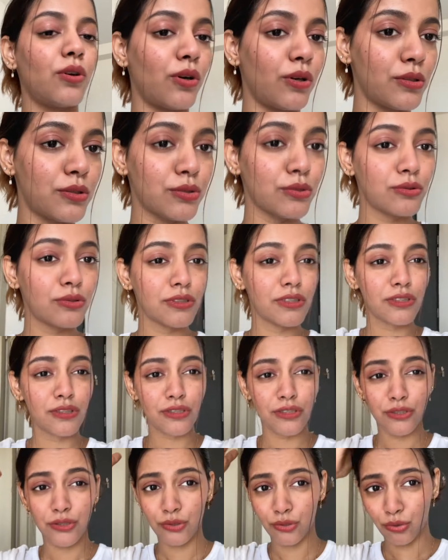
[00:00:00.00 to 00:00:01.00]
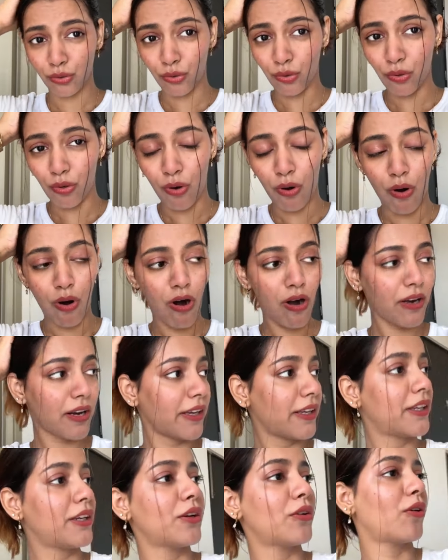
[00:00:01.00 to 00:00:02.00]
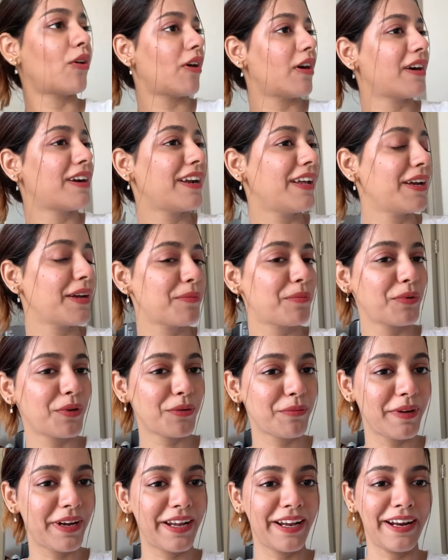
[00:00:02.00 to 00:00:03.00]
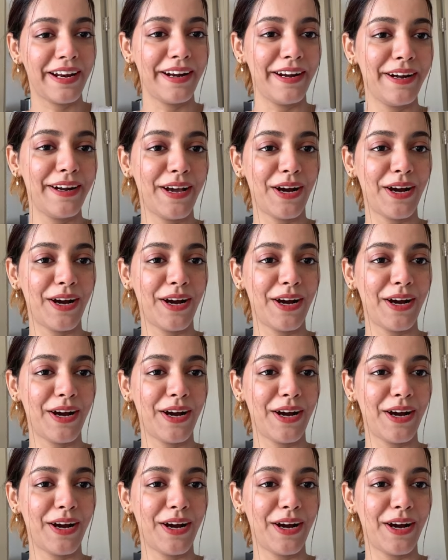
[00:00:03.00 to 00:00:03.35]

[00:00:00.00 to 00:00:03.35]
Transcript: Also, it is so hot, I cannot like put my hair